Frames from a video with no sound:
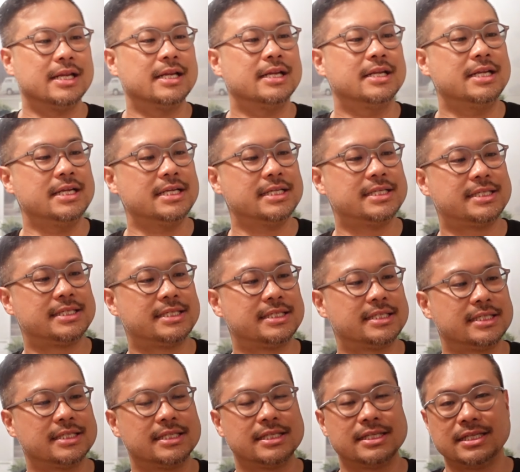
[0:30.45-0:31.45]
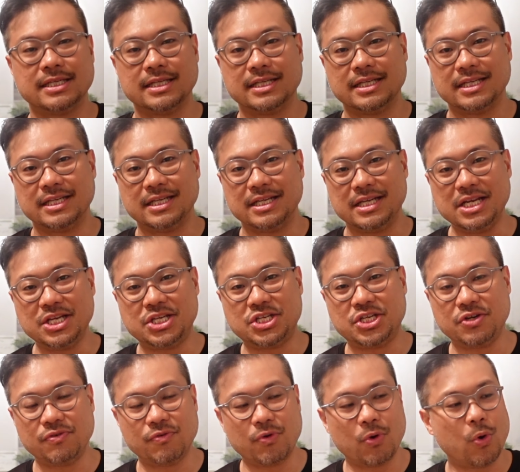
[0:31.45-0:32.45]
this
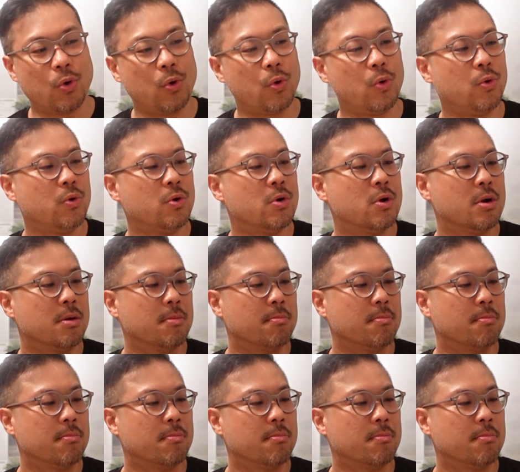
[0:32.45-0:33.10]
Ichiro